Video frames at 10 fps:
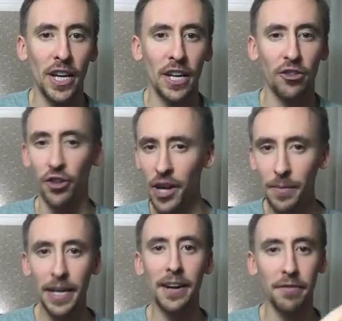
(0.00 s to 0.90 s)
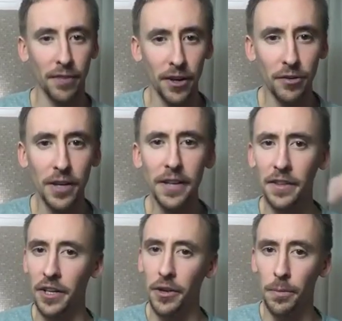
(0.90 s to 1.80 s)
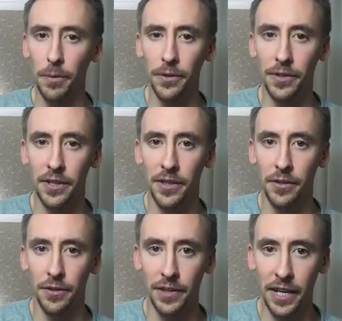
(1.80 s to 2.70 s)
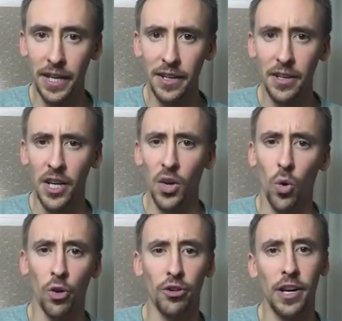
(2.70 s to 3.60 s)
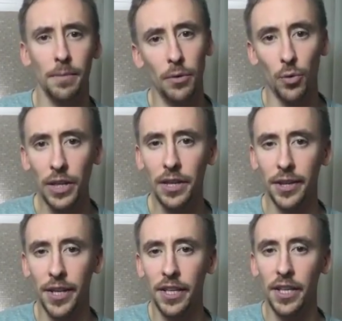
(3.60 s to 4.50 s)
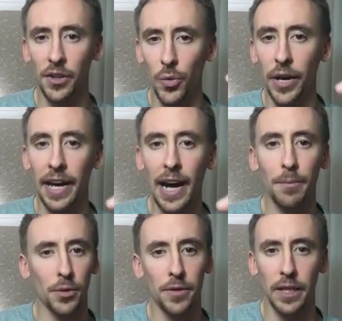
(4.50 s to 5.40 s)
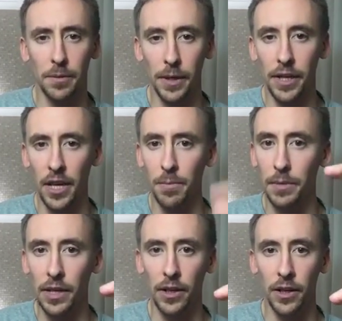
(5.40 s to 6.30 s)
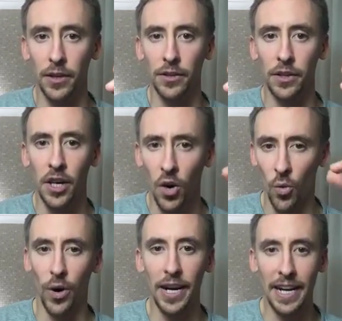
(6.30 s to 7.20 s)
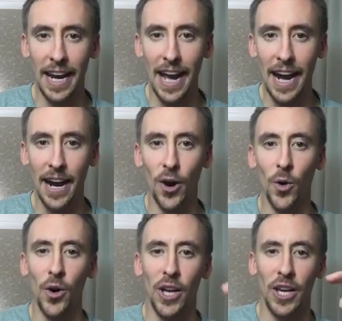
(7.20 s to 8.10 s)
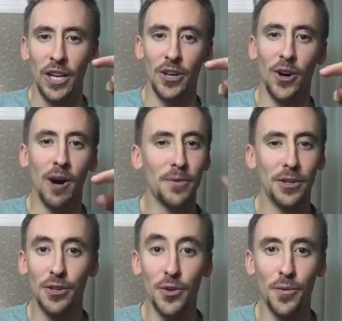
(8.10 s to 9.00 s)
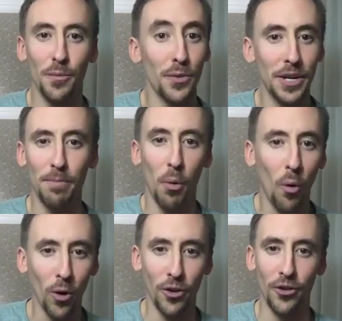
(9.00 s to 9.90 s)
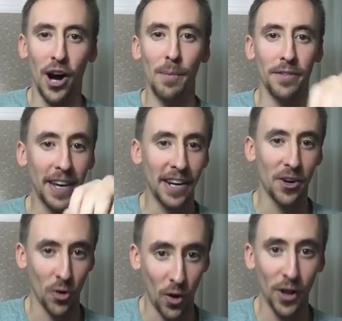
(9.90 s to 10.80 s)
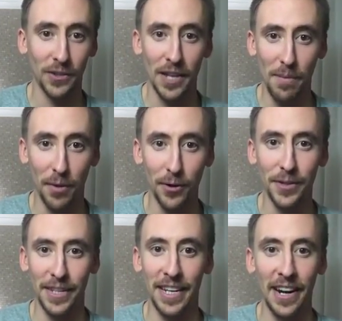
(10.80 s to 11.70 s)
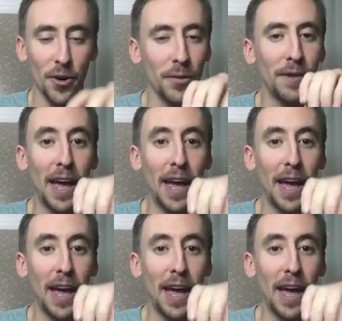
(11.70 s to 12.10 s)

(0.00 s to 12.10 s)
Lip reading: should I be getting frustrated that the other person doesn't understand, or should I be rethinking the way I'm sort of explaining it, because right now, I'm just doing a pretty poor job of getting across to that person. And I don't know if